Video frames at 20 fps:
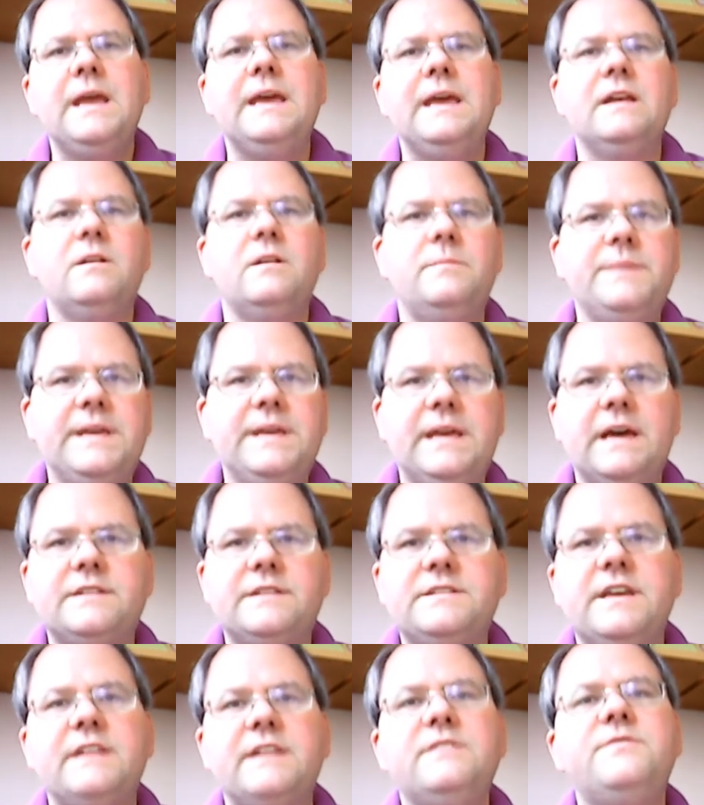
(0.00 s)
It'll be a
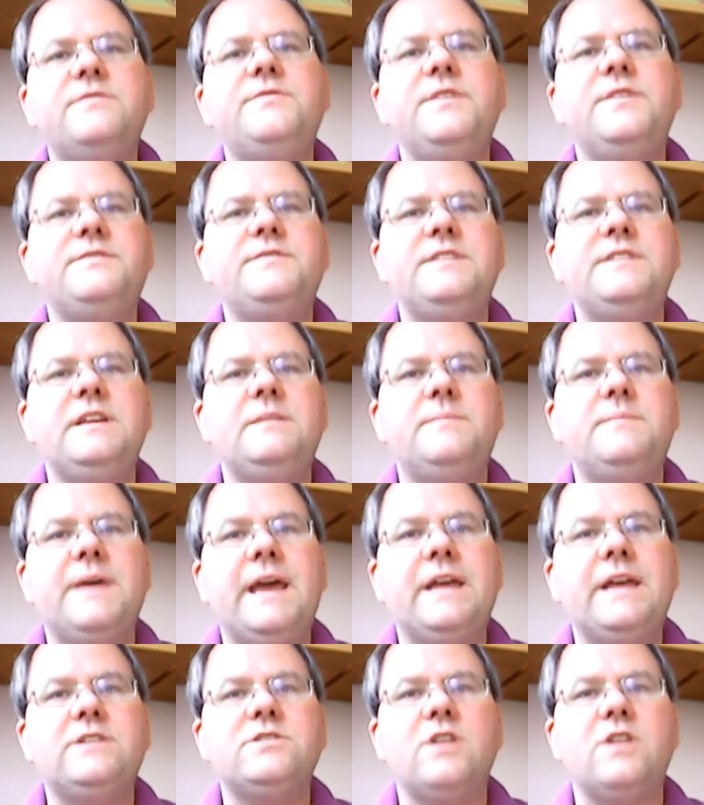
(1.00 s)
10 to 15
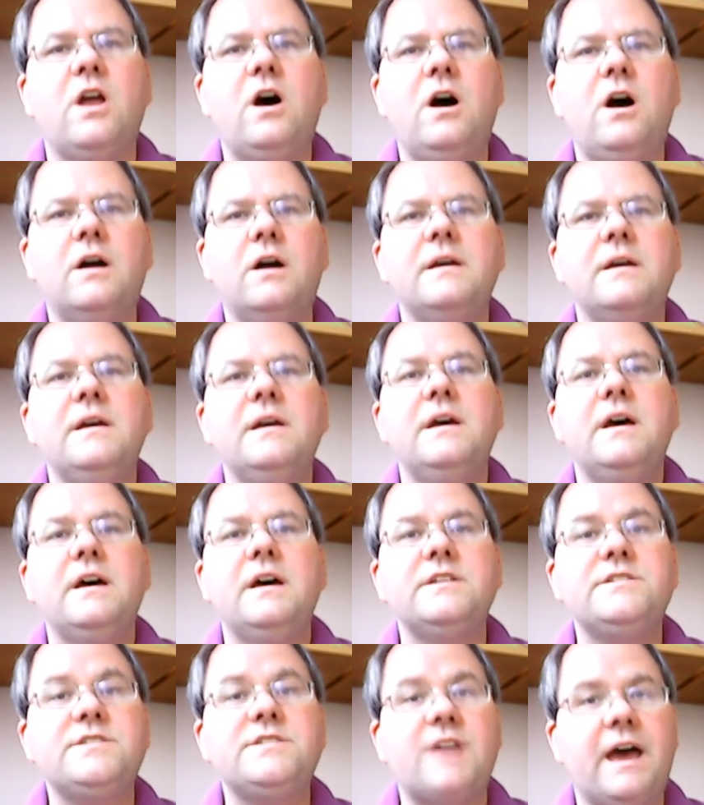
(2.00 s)
page long
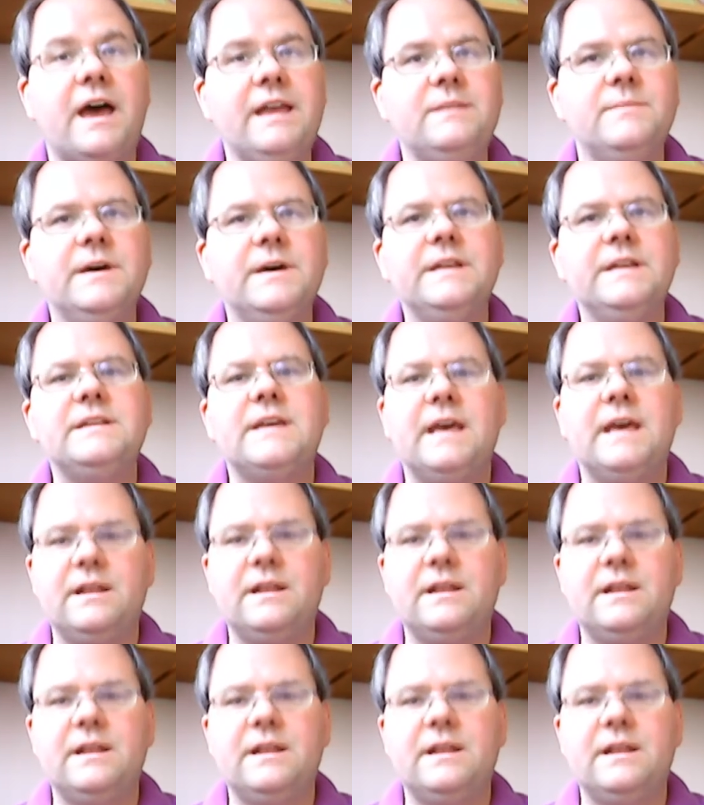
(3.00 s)
assignment,